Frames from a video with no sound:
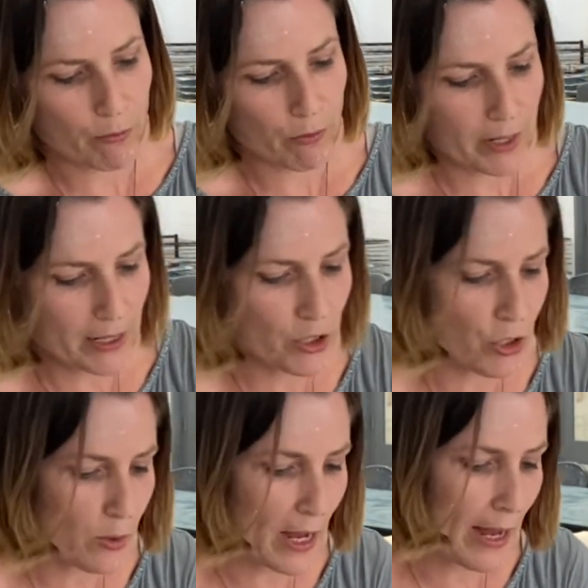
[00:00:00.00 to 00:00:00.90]
really do
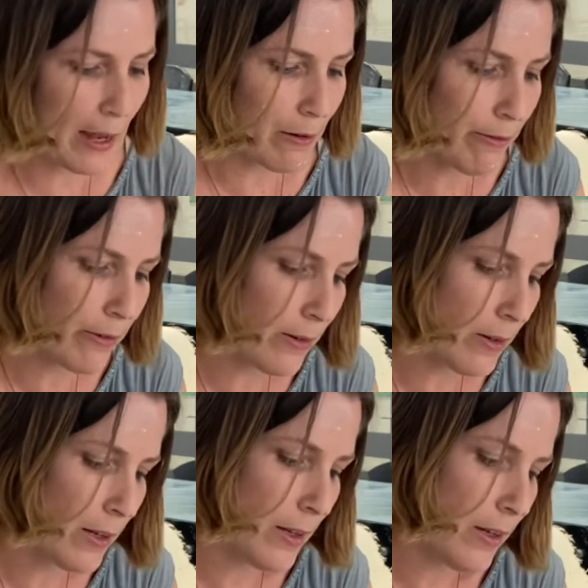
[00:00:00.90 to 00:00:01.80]
have
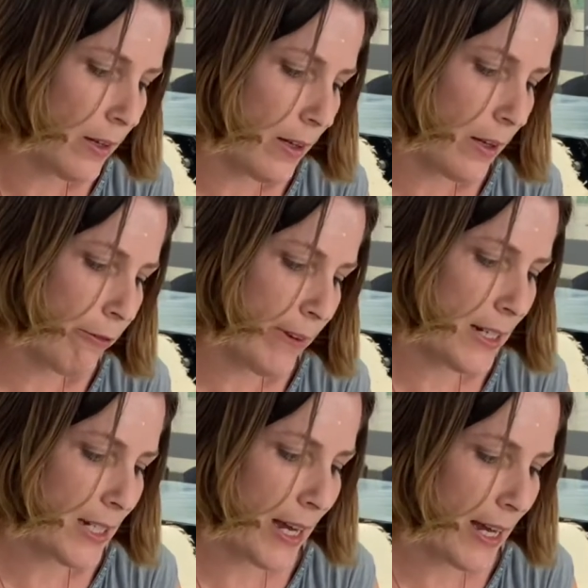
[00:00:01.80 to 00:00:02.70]
a
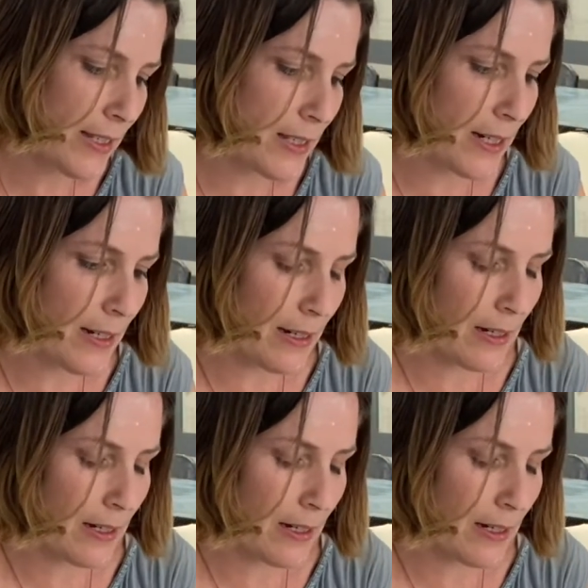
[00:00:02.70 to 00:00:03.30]
fantastic